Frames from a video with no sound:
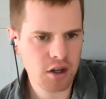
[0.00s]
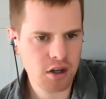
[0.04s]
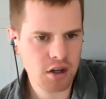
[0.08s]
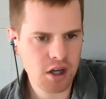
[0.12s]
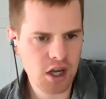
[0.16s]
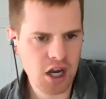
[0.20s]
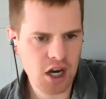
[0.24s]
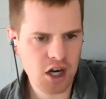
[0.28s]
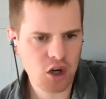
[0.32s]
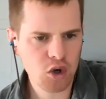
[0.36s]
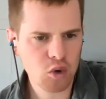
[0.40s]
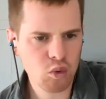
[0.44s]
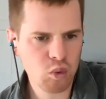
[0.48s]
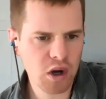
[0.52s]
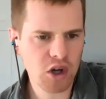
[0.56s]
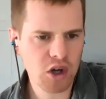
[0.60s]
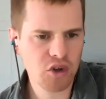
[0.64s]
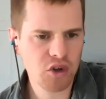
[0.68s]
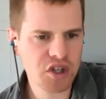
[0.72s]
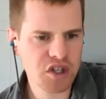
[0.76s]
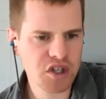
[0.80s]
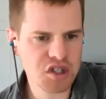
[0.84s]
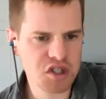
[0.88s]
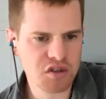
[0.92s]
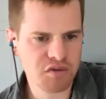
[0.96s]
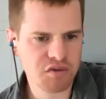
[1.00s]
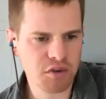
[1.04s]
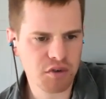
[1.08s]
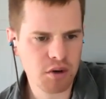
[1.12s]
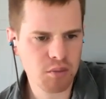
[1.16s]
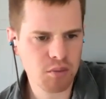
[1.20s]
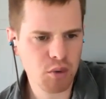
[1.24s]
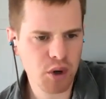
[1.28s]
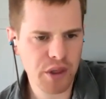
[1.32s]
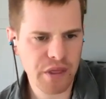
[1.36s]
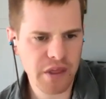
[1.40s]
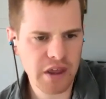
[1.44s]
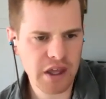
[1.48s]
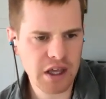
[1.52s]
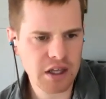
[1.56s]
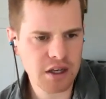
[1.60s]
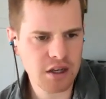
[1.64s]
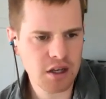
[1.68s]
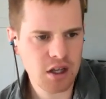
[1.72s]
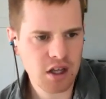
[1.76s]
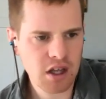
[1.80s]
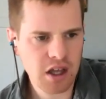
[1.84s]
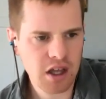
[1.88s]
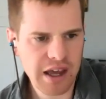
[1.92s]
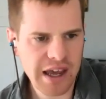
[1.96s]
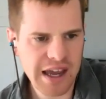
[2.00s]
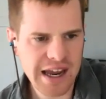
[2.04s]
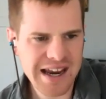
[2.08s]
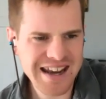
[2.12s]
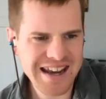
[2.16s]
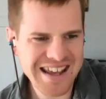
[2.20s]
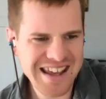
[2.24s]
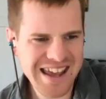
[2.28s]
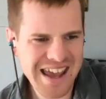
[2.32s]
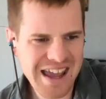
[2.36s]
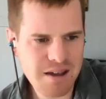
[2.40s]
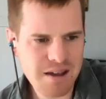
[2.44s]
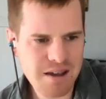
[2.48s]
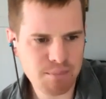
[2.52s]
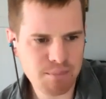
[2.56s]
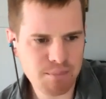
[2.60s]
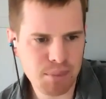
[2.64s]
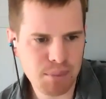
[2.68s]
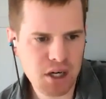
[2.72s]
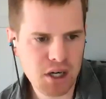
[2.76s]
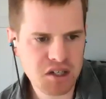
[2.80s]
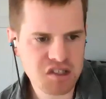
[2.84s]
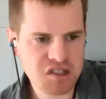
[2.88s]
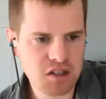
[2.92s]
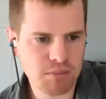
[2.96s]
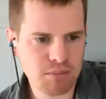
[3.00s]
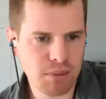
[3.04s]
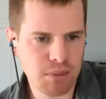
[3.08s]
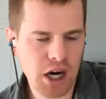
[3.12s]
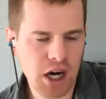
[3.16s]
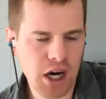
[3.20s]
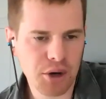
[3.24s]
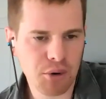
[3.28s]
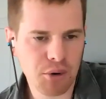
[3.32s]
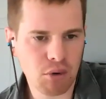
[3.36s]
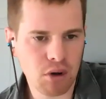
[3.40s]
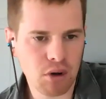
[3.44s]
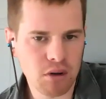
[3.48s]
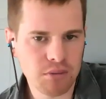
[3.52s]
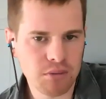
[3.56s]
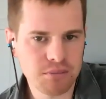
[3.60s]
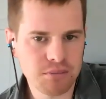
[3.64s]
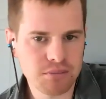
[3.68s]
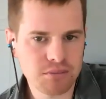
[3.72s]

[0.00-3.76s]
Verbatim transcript: hair wellness from within, eighty-eight bucks a bottle.